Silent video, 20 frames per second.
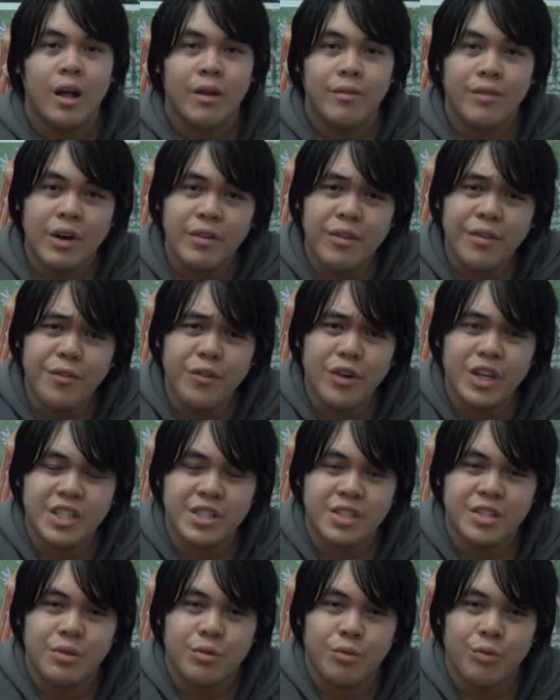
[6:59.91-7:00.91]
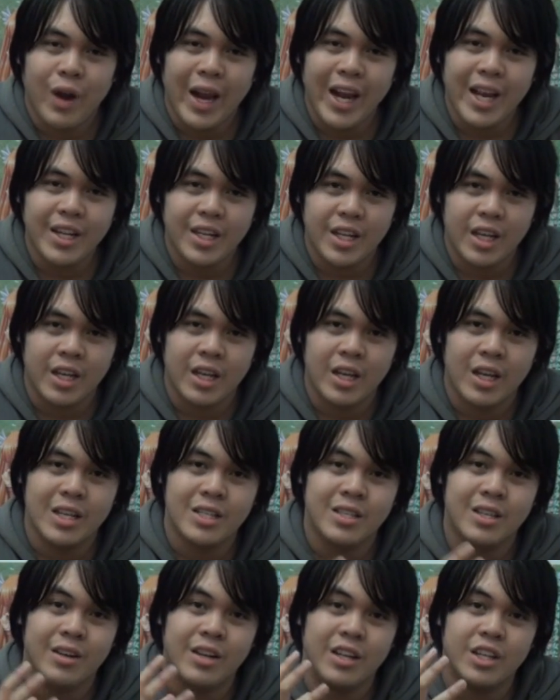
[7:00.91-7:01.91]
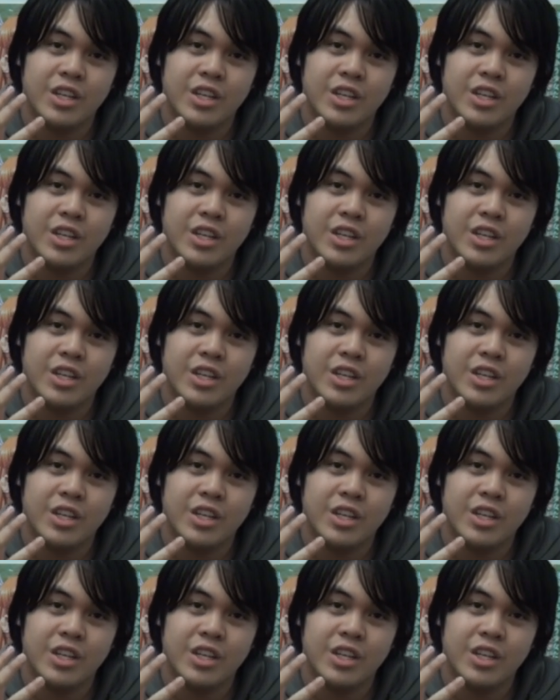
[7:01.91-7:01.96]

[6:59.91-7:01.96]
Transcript: Velvet Voice Reindeer is an